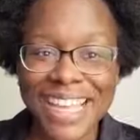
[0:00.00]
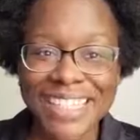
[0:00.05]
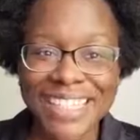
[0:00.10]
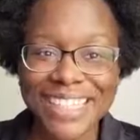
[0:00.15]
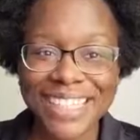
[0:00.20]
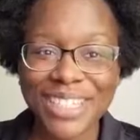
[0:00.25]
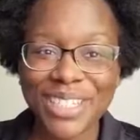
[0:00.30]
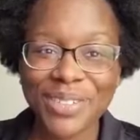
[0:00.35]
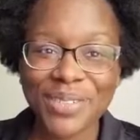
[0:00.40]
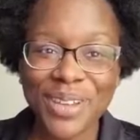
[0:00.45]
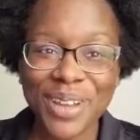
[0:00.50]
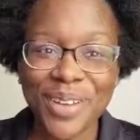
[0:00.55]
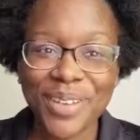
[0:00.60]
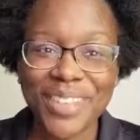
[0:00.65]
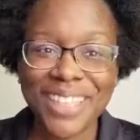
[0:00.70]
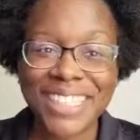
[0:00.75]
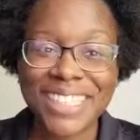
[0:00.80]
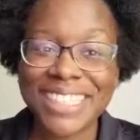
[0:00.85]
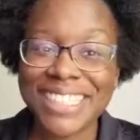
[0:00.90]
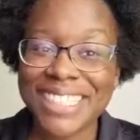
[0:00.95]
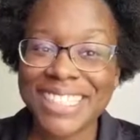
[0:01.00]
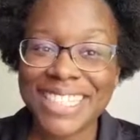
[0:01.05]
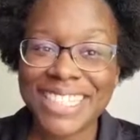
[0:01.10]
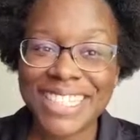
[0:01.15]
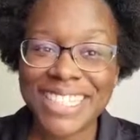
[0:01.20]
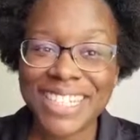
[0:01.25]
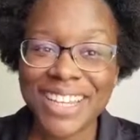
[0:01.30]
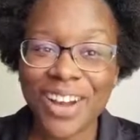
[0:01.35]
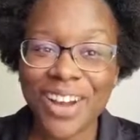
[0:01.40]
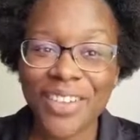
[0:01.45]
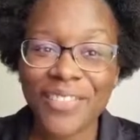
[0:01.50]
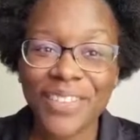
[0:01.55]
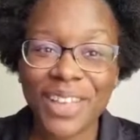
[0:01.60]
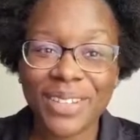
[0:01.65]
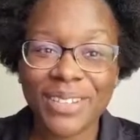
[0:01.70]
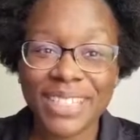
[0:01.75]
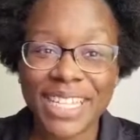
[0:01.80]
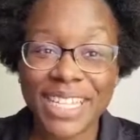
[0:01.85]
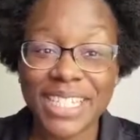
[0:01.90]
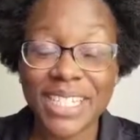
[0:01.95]
Did you know that the TGR
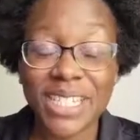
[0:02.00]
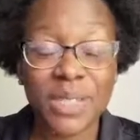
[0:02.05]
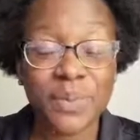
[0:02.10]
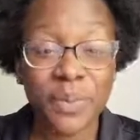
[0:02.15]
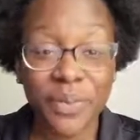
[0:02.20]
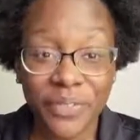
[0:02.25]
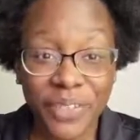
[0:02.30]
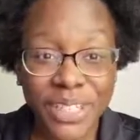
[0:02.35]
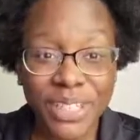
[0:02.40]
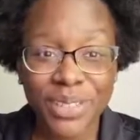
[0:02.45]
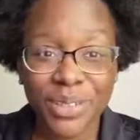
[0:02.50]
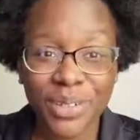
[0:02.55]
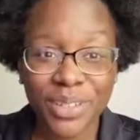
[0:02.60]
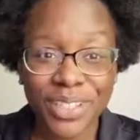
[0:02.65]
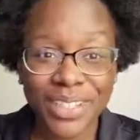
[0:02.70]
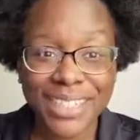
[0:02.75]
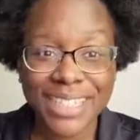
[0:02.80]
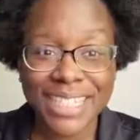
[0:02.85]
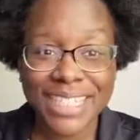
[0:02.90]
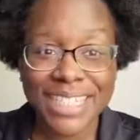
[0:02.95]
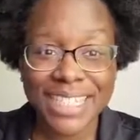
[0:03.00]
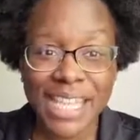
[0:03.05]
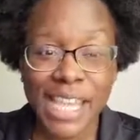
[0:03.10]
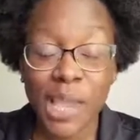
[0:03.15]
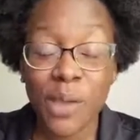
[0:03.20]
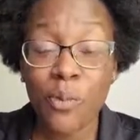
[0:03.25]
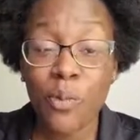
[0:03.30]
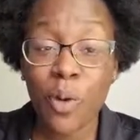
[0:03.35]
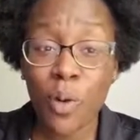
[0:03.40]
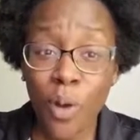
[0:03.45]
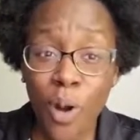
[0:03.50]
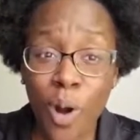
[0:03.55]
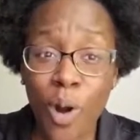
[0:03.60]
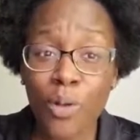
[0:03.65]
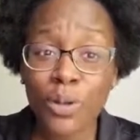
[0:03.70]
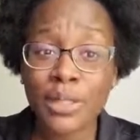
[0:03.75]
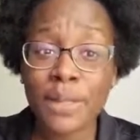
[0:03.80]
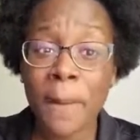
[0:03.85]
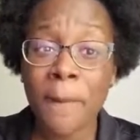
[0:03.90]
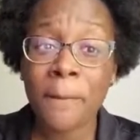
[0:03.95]
Foundation's professional learning team will
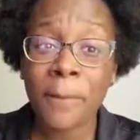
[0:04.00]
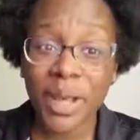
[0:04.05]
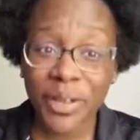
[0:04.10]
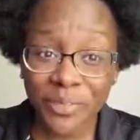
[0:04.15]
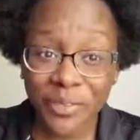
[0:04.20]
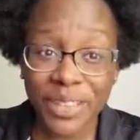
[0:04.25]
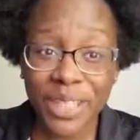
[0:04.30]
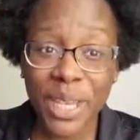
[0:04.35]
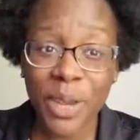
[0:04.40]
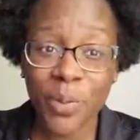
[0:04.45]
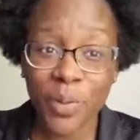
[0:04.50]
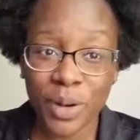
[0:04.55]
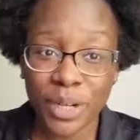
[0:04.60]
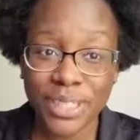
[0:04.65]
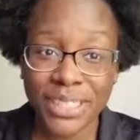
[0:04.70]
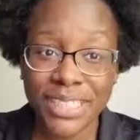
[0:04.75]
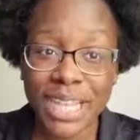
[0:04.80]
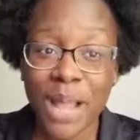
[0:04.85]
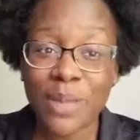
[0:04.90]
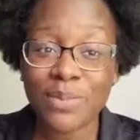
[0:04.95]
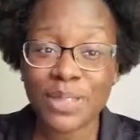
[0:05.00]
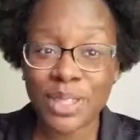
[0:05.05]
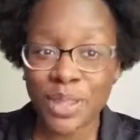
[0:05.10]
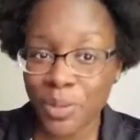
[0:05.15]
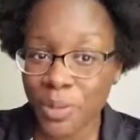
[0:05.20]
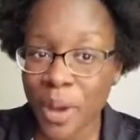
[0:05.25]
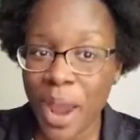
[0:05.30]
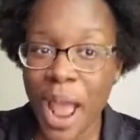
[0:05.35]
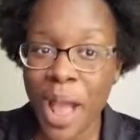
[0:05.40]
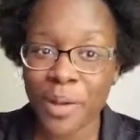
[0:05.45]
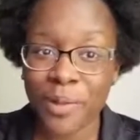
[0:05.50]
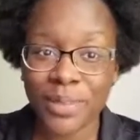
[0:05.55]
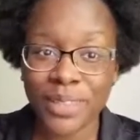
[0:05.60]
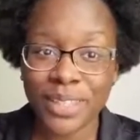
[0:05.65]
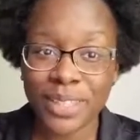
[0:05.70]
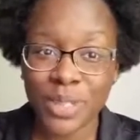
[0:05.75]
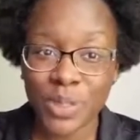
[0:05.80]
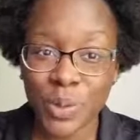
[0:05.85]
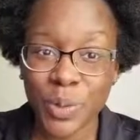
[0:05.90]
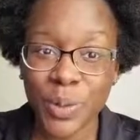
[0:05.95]
host monthly workshops throughout
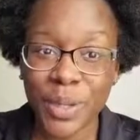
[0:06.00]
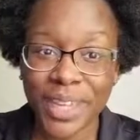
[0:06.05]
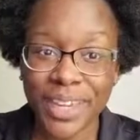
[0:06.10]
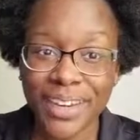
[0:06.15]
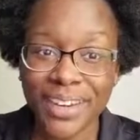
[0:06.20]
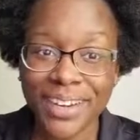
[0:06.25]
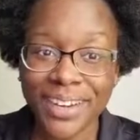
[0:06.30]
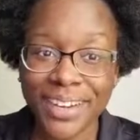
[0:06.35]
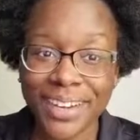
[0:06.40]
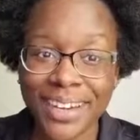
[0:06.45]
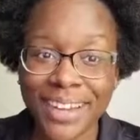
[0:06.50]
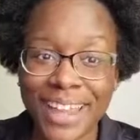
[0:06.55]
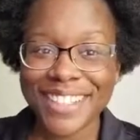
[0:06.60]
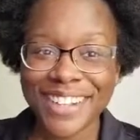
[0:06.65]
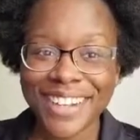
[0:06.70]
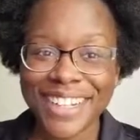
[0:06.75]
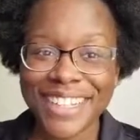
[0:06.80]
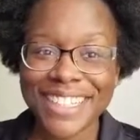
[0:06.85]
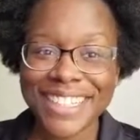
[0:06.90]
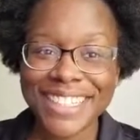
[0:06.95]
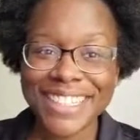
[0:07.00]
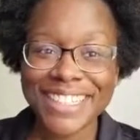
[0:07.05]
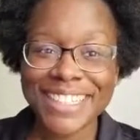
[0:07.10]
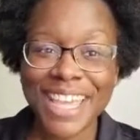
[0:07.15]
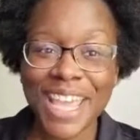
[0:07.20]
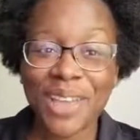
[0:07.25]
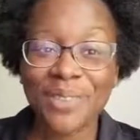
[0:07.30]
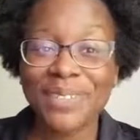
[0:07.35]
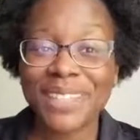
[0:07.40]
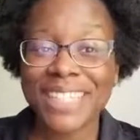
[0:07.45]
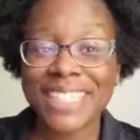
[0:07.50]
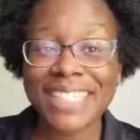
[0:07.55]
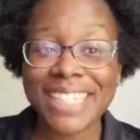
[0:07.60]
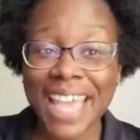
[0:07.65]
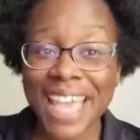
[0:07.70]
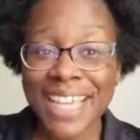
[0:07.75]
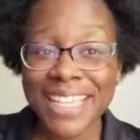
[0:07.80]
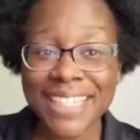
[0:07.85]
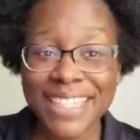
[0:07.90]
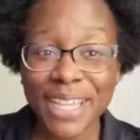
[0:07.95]
the school year? Starting today with this
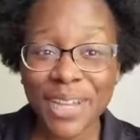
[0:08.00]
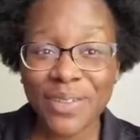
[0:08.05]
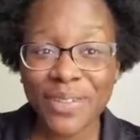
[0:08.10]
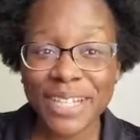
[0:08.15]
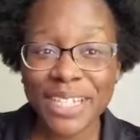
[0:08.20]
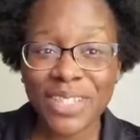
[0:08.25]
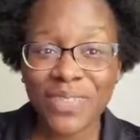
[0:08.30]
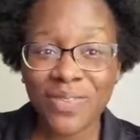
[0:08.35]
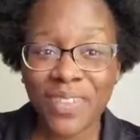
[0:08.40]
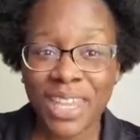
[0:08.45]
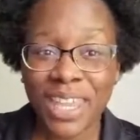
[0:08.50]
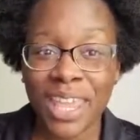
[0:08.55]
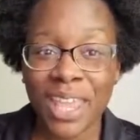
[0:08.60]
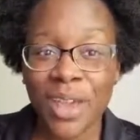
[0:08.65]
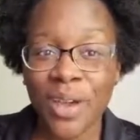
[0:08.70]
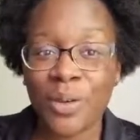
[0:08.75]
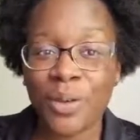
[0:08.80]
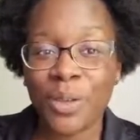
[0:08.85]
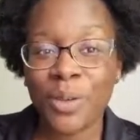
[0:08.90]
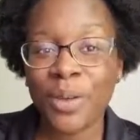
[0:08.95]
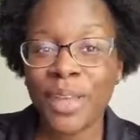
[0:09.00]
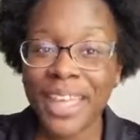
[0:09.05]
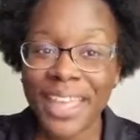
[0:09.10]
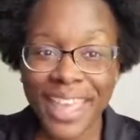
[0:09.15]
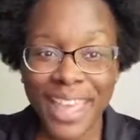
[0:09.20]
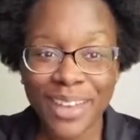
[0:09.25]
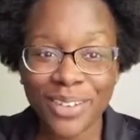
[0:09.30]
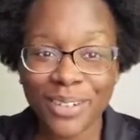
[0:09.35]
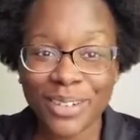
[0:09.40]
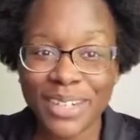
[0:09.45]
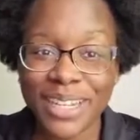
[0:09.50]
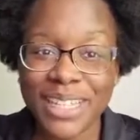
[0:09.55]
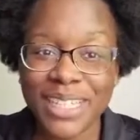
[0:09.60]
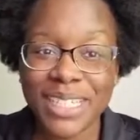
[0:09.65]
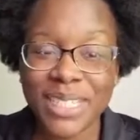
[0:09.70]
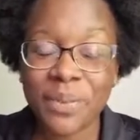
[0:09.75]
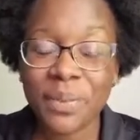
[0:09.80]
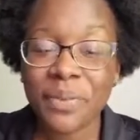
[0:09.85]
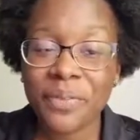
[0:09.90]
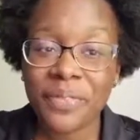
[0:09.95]
asynchronous video, you can count on
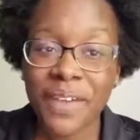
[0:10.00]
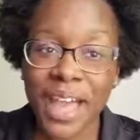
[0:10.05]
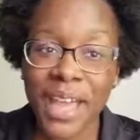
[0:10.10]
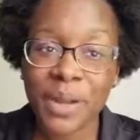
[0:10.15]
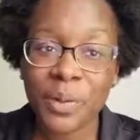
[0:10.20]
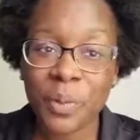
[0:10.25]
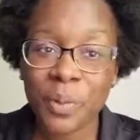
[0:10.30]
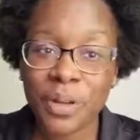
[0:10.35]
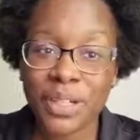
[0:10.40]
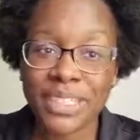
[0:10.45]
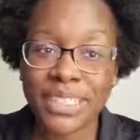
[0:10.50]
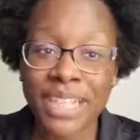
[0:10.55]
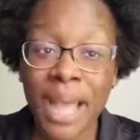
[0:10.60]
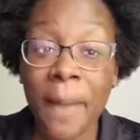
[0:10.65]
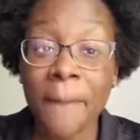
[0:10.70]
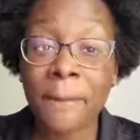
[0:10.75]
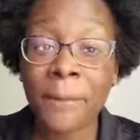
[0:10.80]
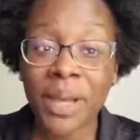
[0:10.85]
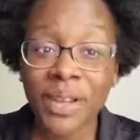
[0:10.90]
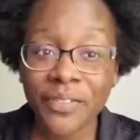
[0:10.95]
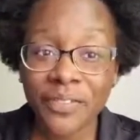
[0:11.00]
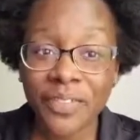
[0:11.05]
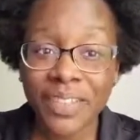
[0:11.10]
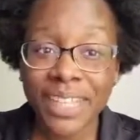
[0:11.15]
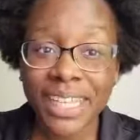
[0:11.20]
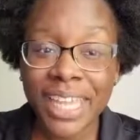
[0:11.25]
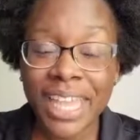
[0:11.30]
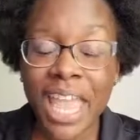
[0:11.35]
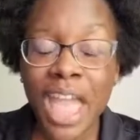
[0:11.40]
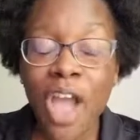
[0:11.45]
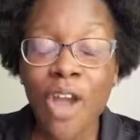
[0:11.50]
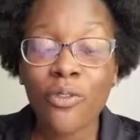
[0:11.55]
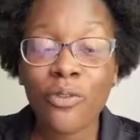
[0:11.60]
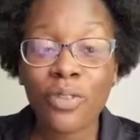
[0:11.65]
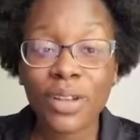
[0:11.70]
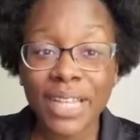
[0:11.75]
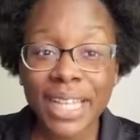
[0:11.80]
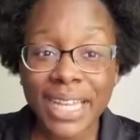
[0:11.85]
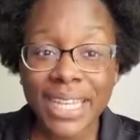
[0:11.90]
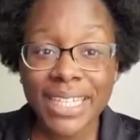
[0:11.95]
us to provide a workshop monthly
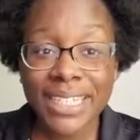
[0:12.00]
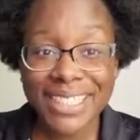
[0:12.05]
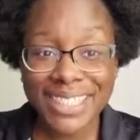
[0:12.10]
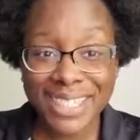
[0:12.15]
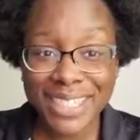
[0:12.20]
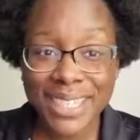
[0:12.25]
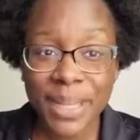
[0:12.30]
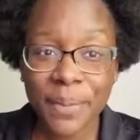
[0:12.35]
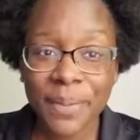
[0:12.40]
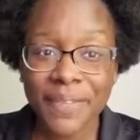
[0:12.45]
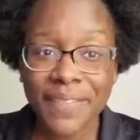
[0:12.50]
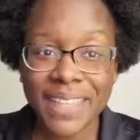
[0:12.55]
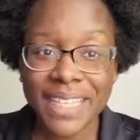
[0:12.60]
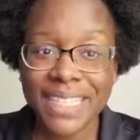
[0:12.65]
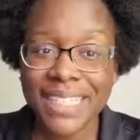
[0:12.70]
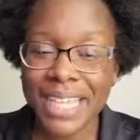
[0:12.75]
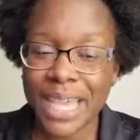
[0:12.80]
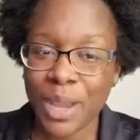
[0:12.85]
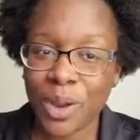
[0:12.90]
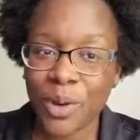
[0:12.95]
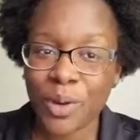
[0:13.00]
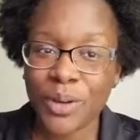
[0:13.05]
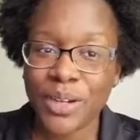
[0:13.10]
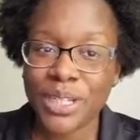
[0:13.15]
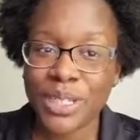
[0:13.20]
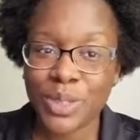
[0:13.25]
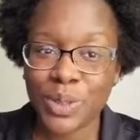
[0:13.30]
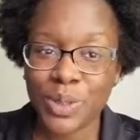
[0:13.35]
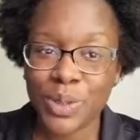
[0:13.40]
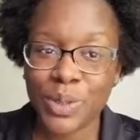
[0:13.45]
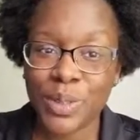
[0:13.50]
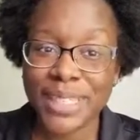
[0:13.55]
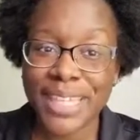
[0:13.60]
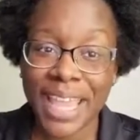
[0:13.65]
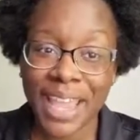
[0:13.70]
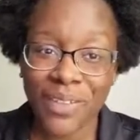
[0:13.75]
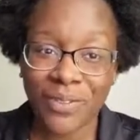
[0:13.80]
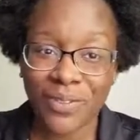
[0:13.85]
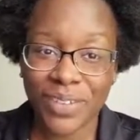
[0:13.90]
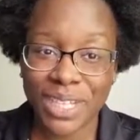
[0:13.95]
related to some of these inquiry tools
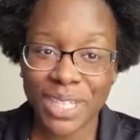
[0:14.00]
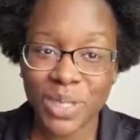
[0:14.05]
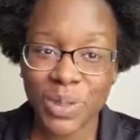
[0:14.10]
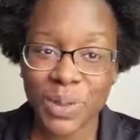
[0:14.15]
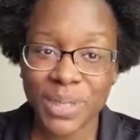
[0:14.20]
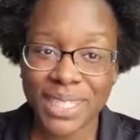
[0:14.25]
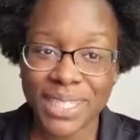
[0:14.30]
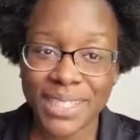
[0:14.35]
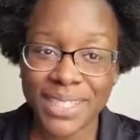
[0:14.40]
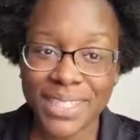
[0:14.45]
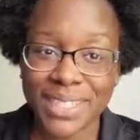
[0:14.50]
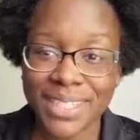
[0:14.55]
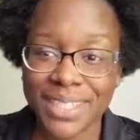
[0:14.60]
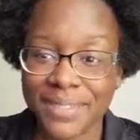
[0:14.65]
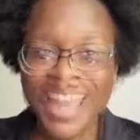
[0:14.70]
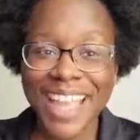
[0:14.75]
and resources.